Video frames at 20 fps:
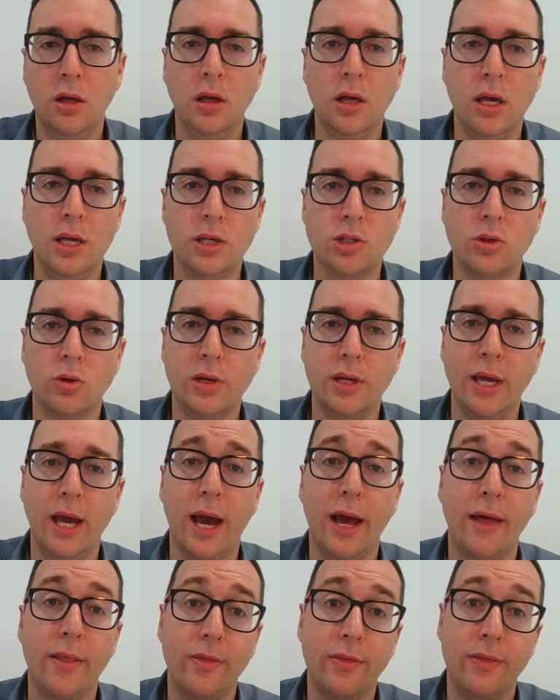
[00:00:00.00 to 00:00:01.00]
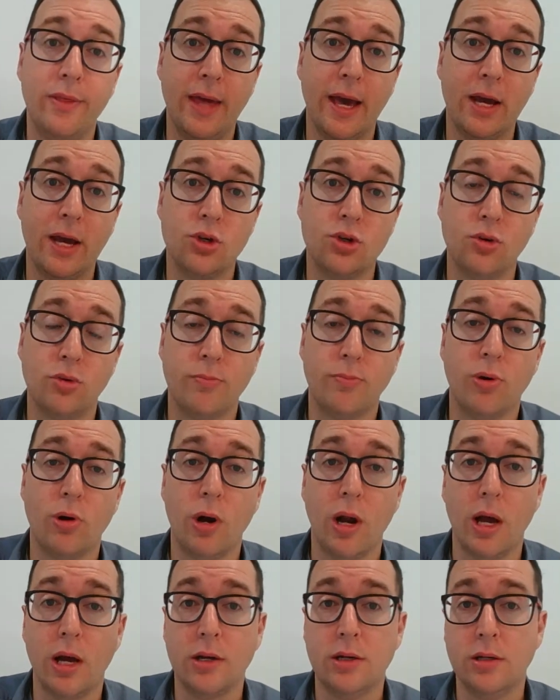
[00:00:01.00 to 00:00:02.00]
is looking at the actual
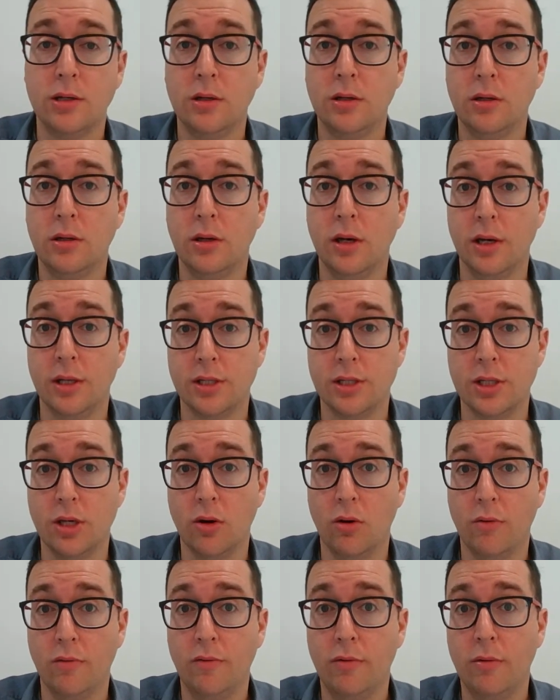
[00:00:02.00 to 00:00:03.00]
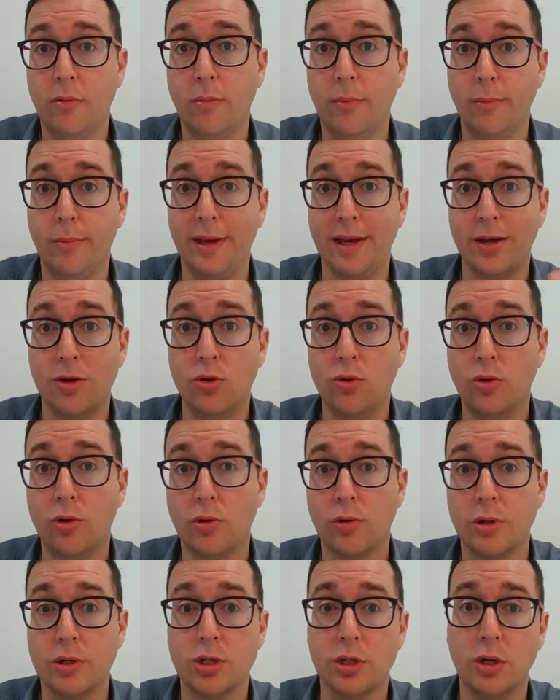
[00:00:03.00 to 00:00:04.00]
product itself, be a good
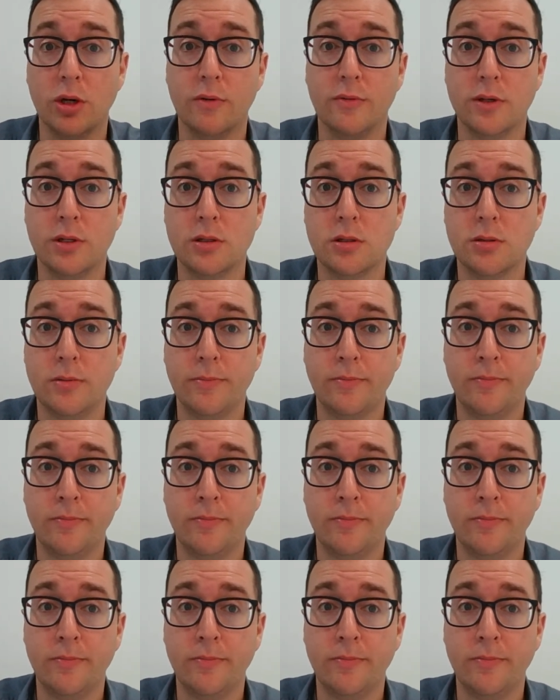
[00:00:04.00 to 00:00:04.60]
or a service.